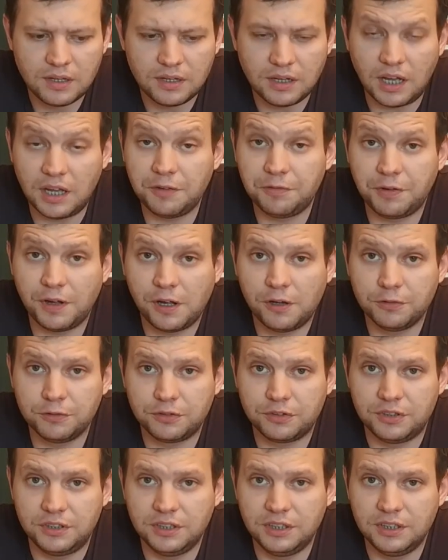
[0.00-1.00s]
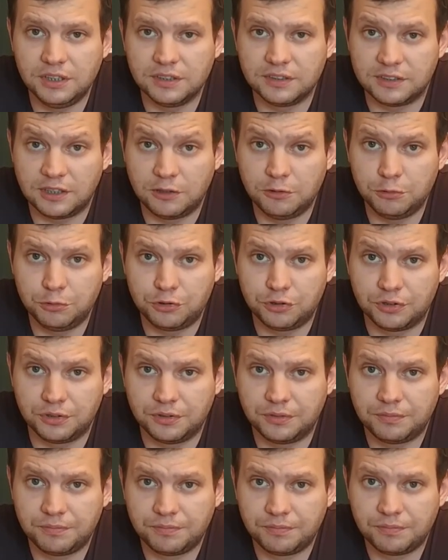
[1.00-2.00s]
I found the solution,
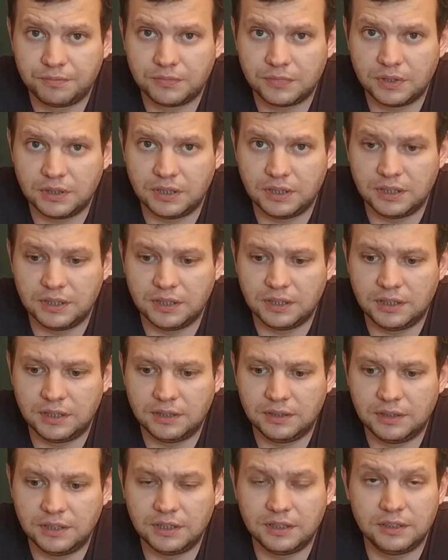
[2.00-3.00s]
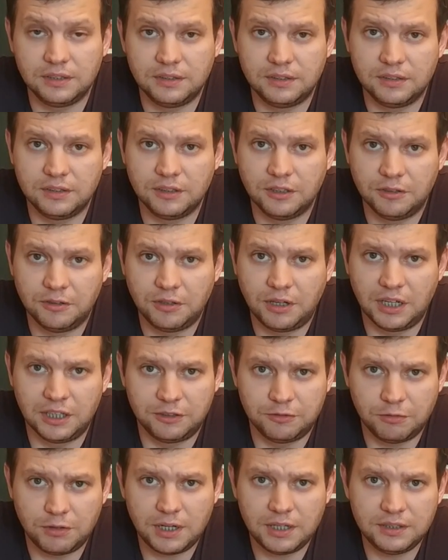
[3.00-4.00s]
and I
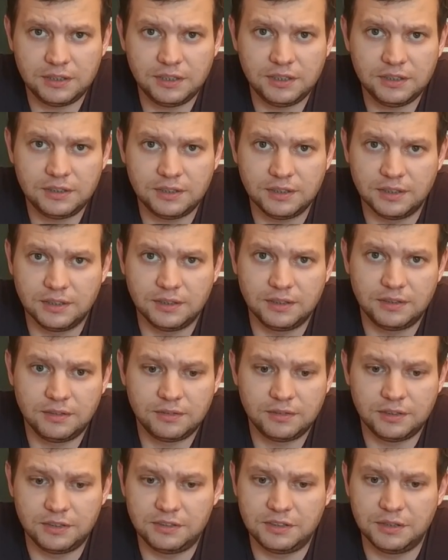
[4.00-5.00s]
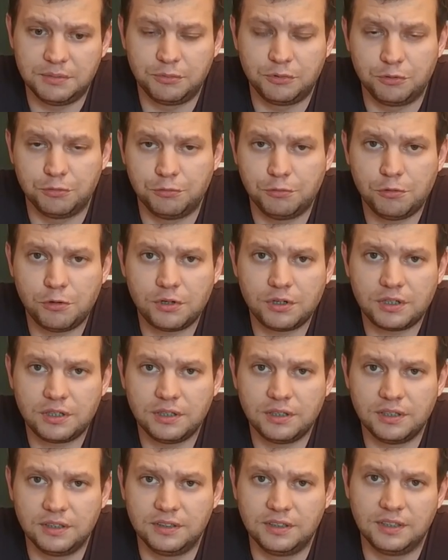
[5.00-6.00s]
tried it and it seemed to work,
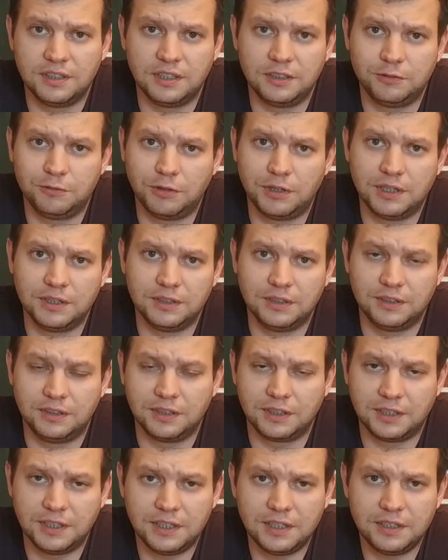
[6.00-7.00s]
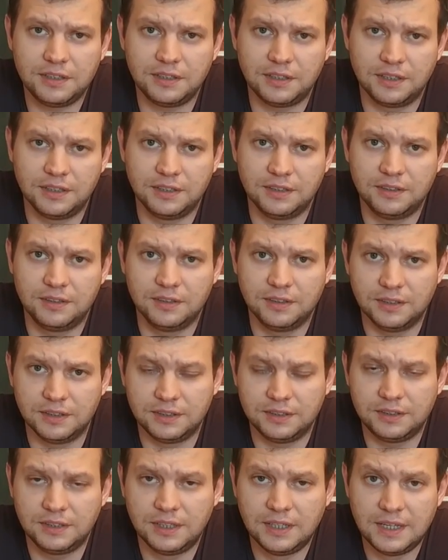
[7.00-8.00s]
and then I tried it again, and
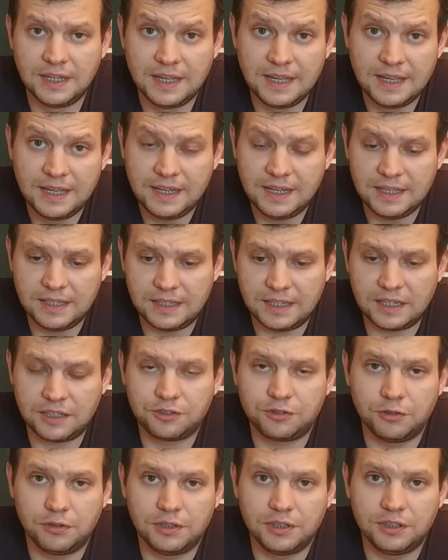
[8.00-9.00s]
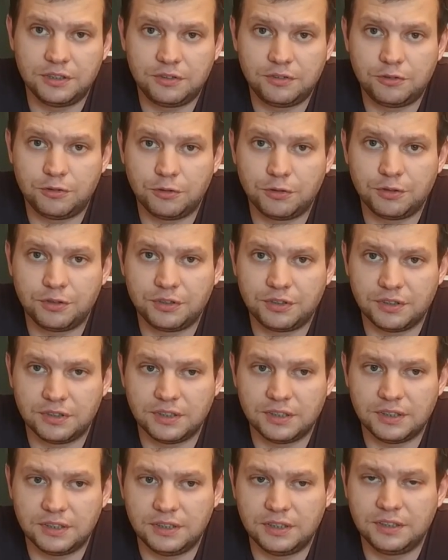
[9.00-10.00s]
it actually turned
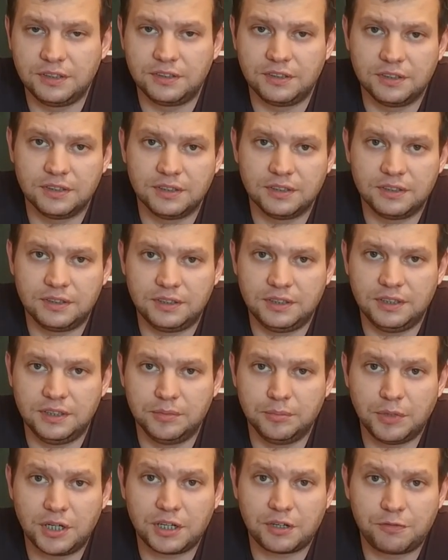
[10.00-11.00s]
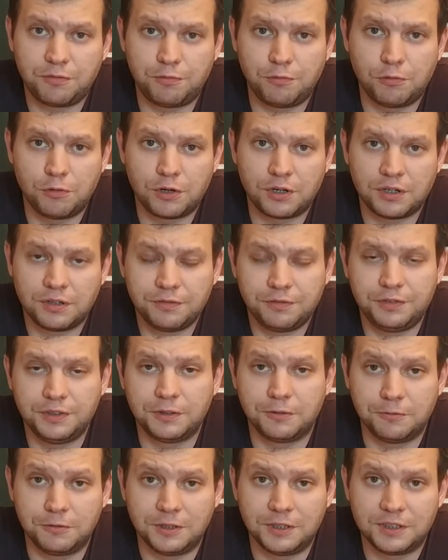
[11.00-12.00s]
into the Mark IV
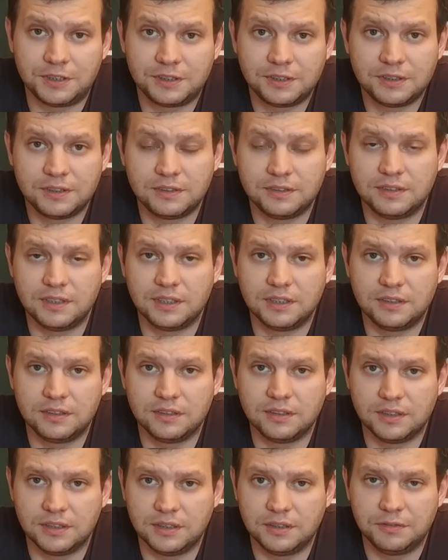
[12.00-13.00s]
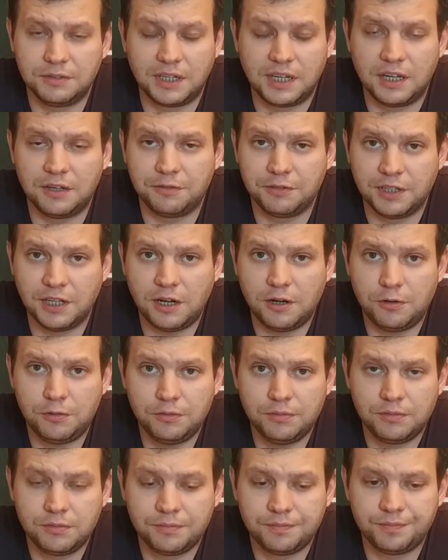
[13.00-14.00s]
firmware that we have now,
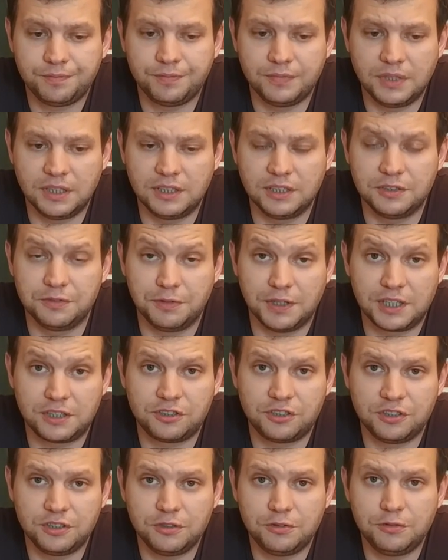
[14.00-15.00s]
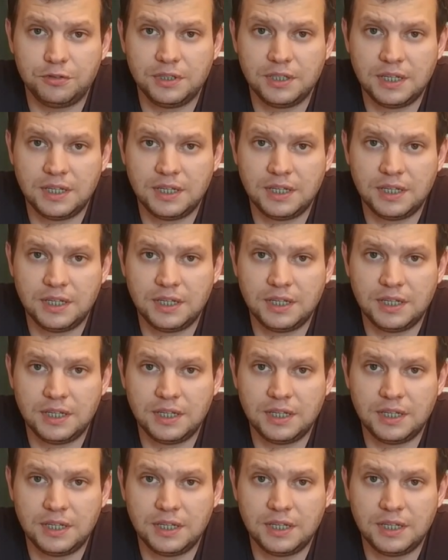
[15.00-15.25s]
that is functional,